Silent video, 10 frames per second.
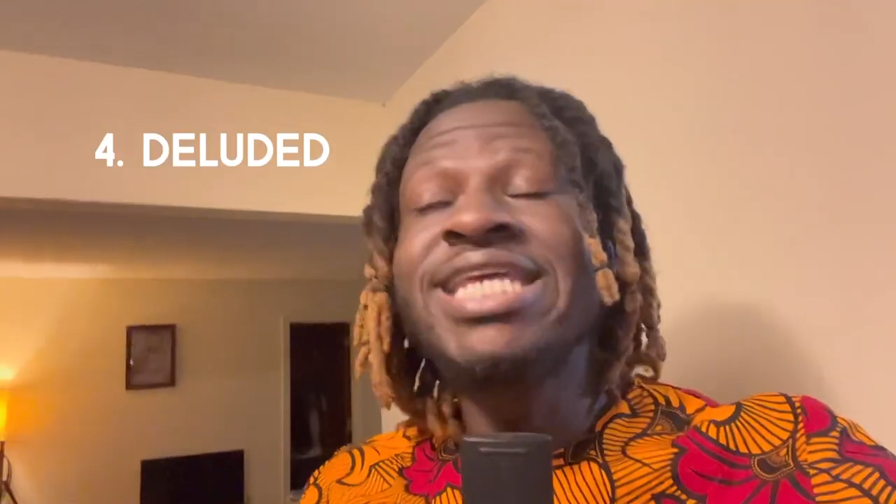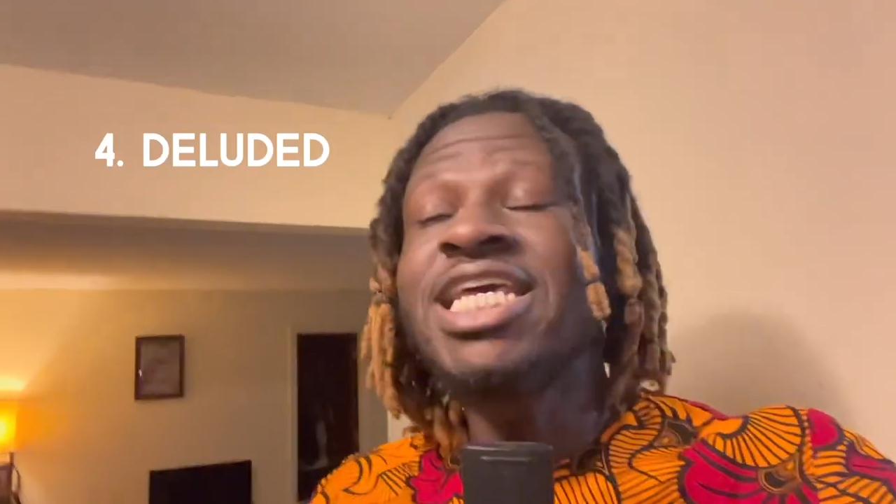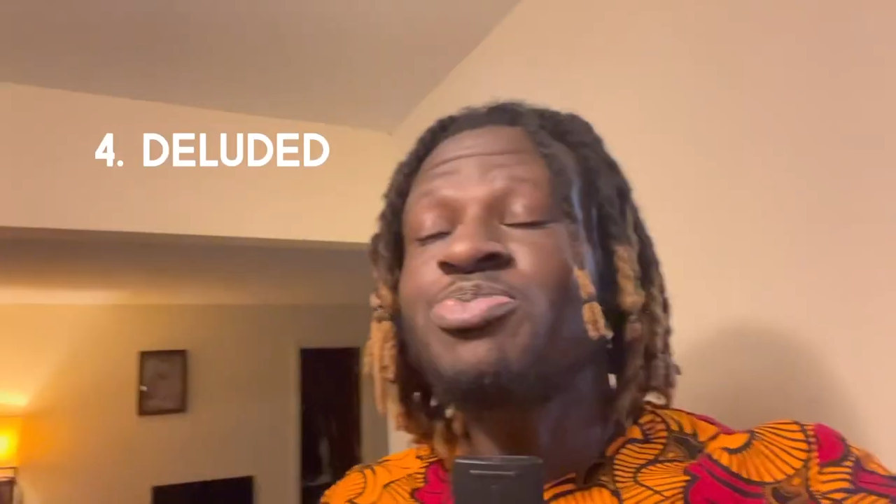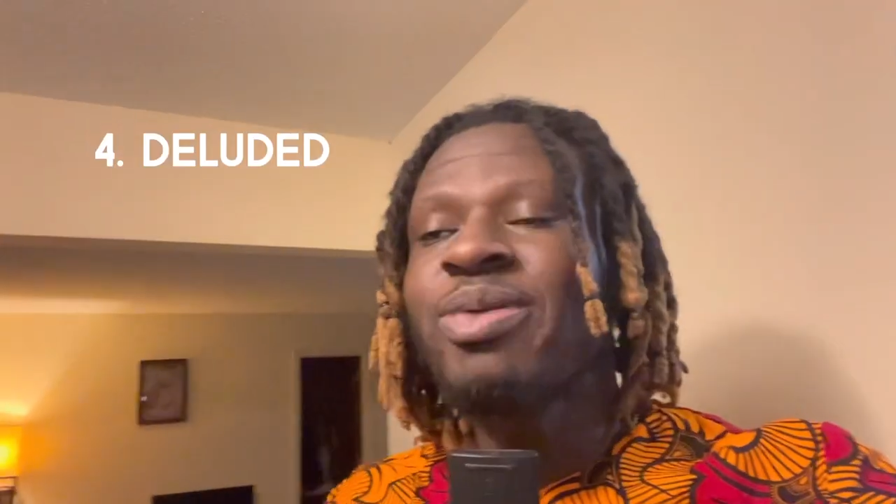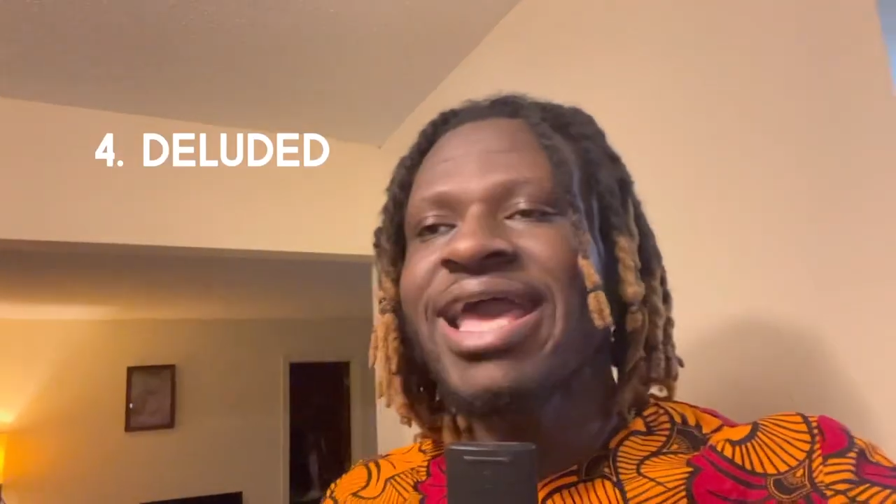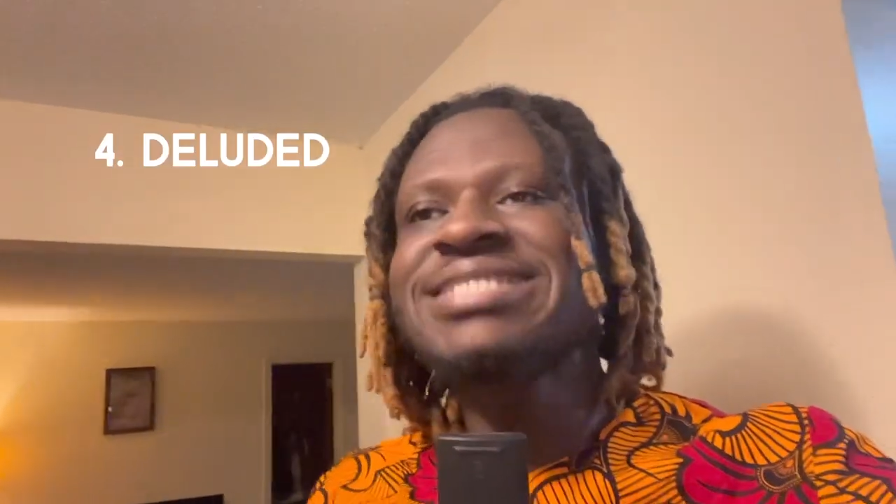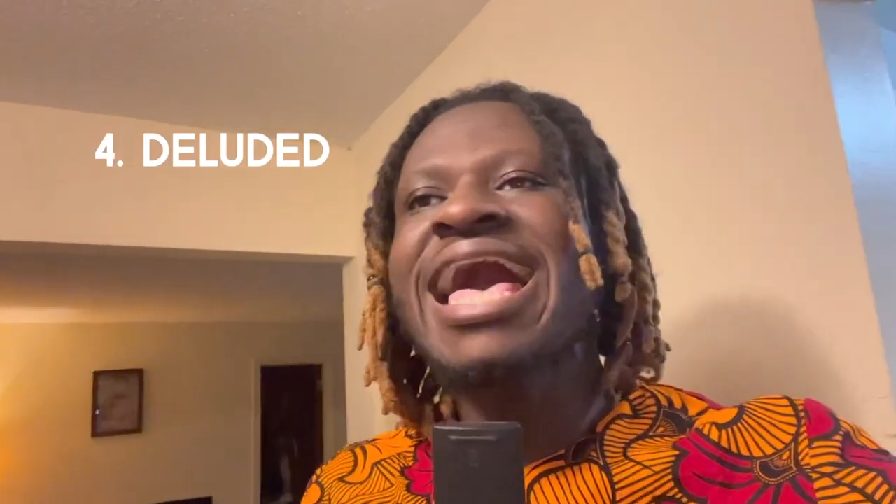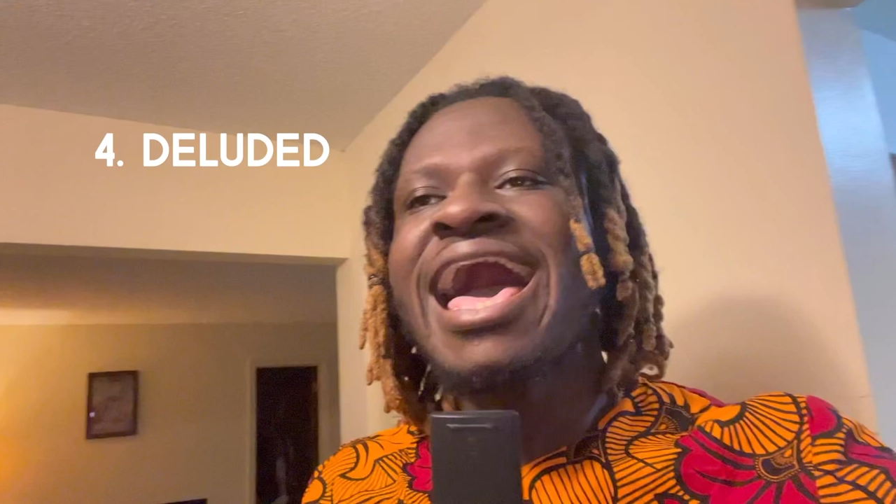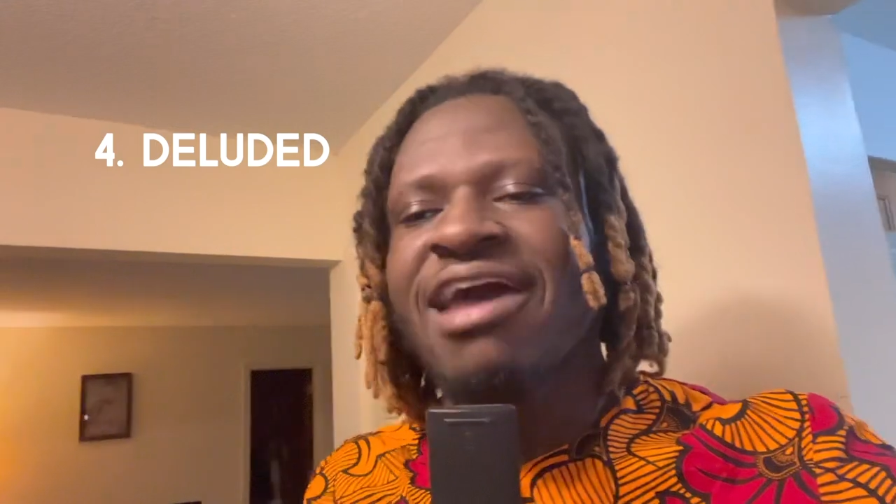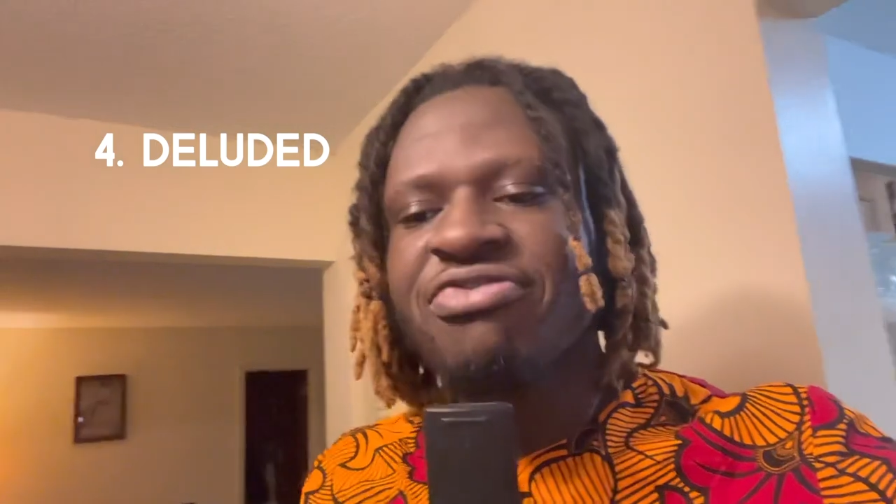These players
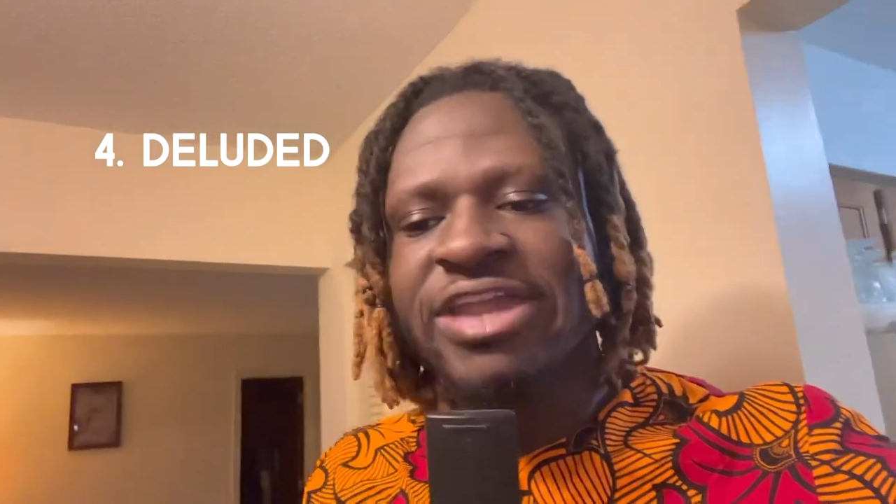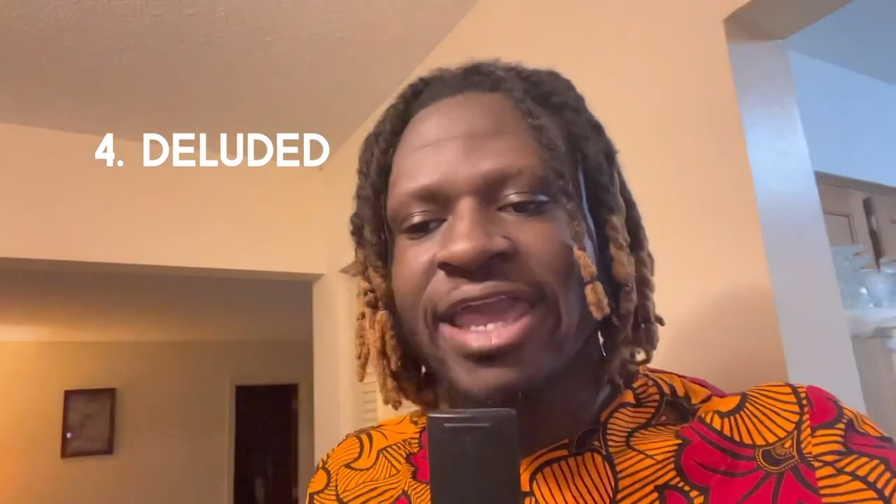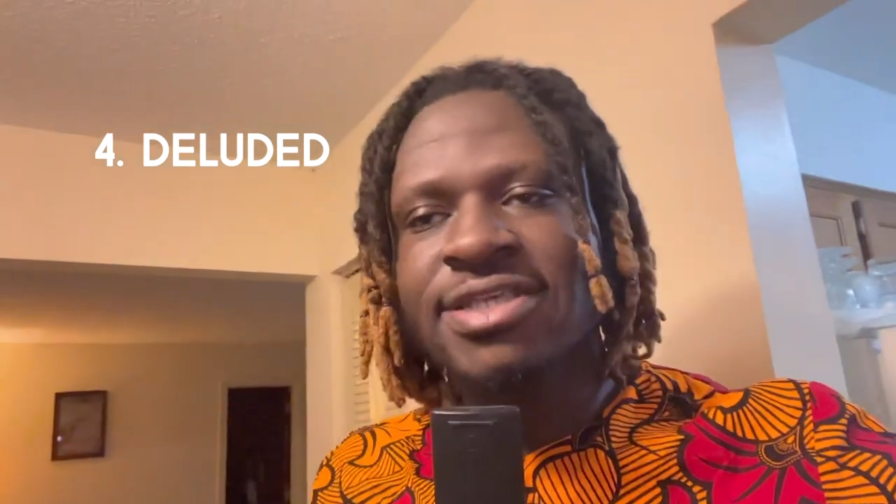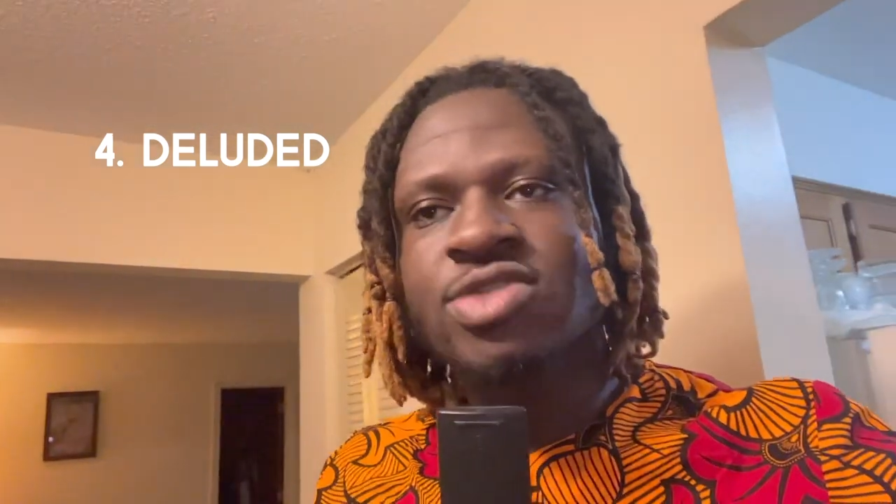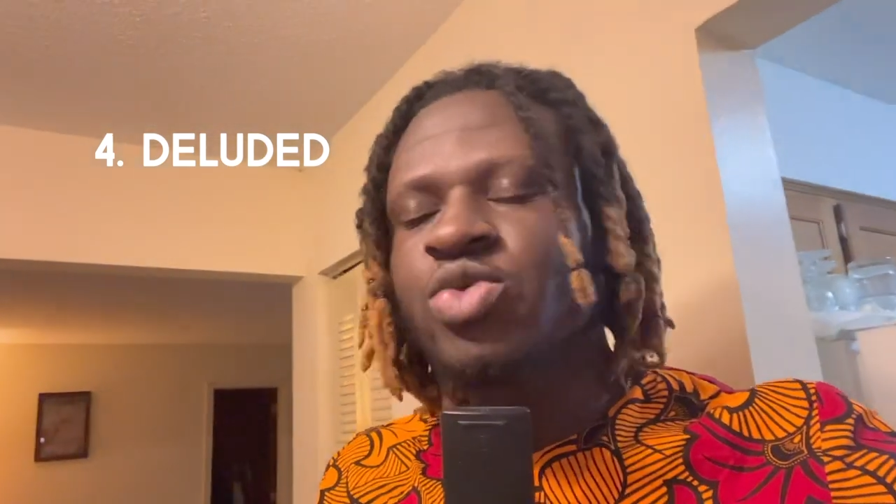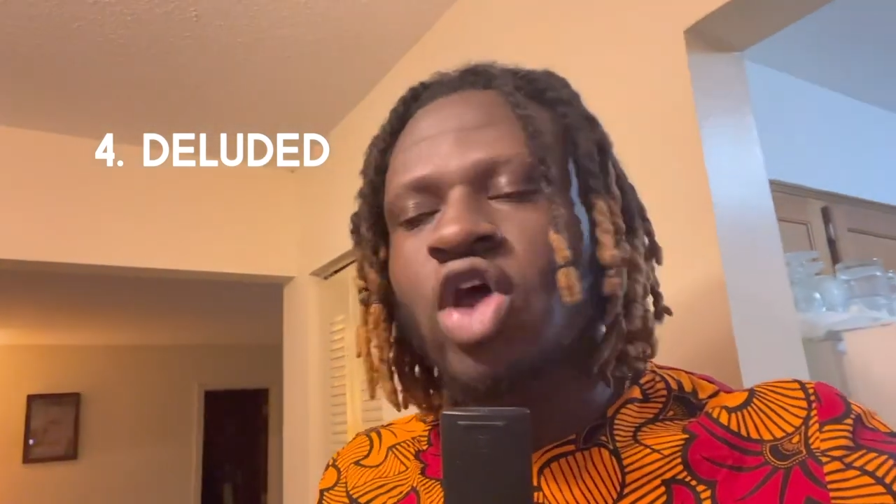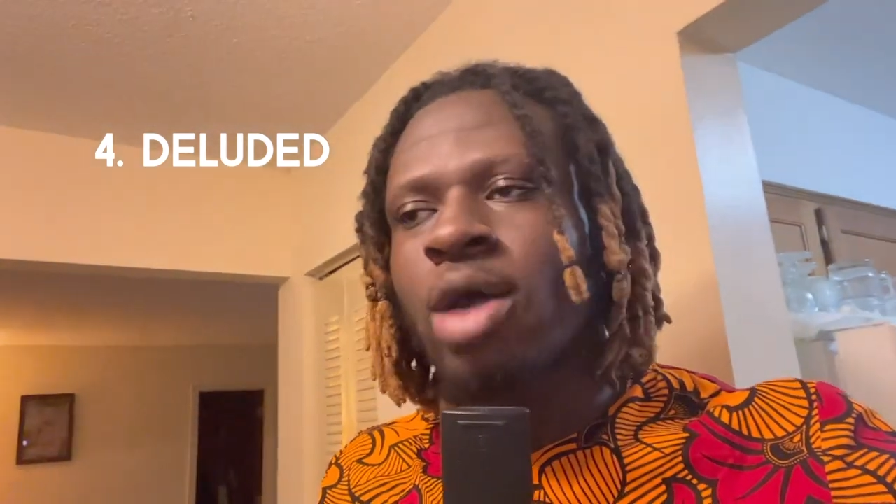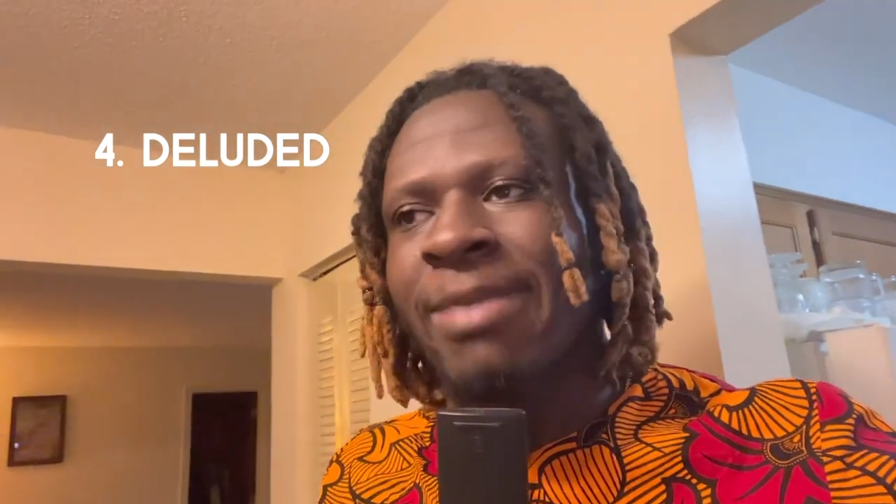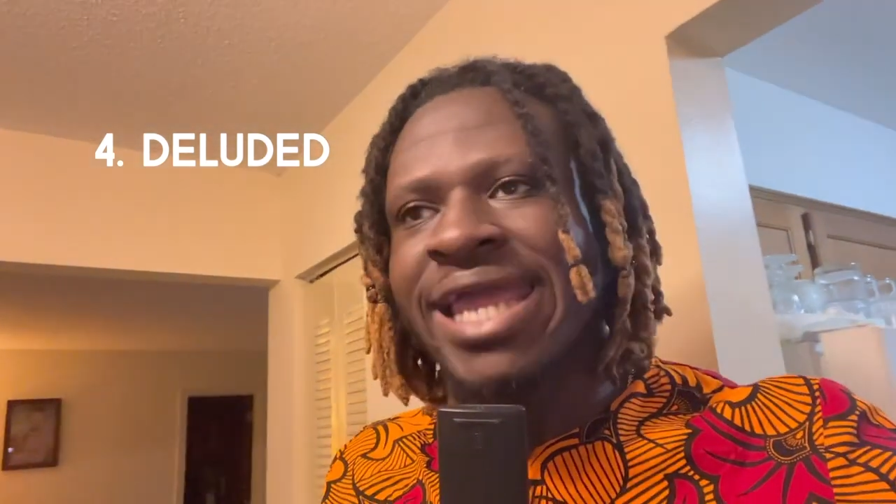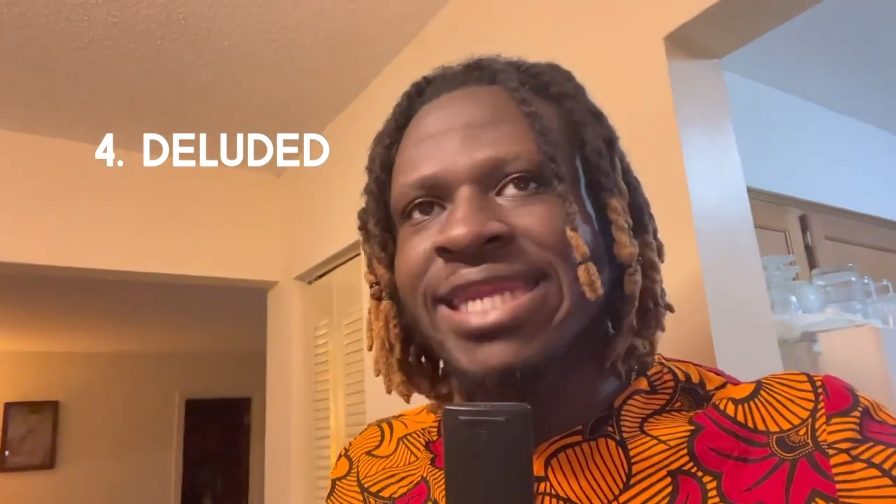are Africans. We
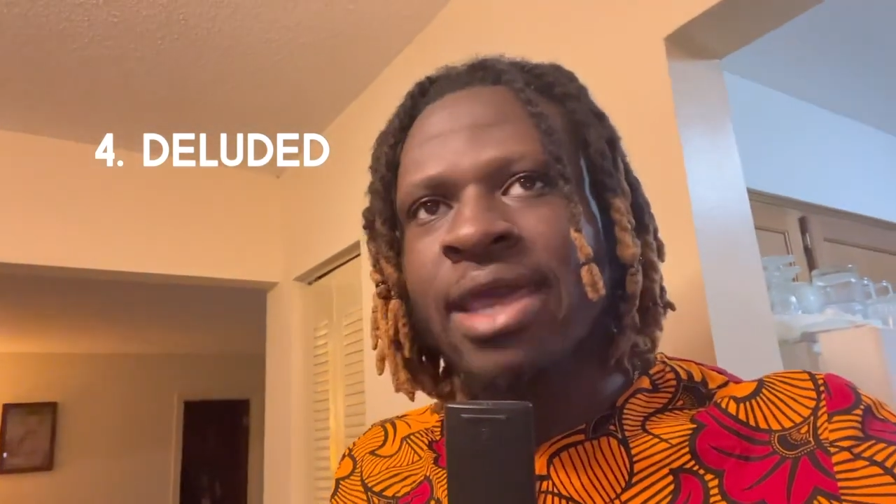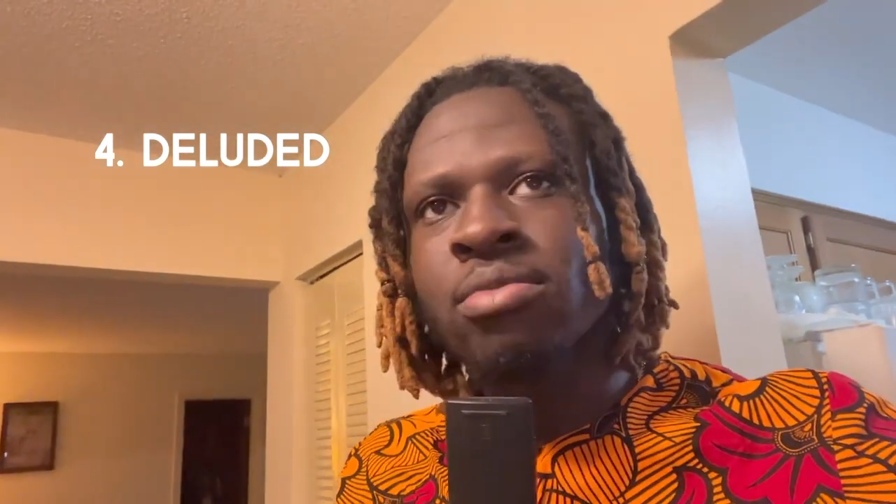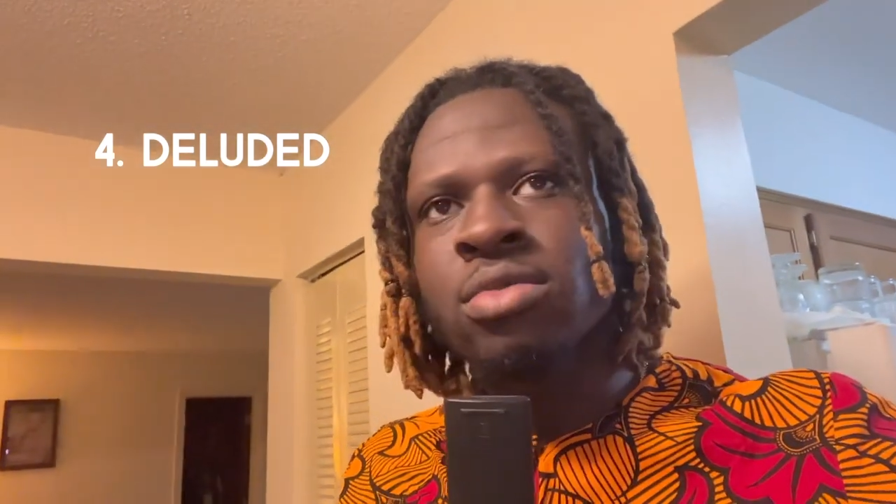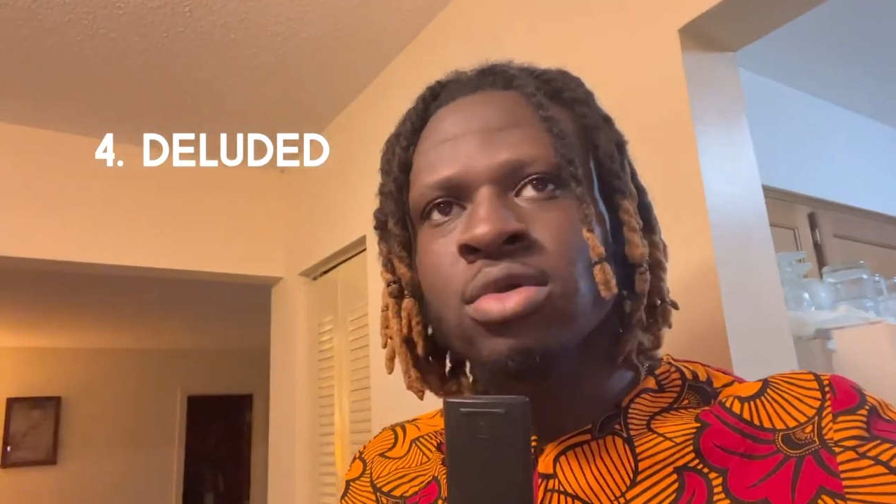don't mind them.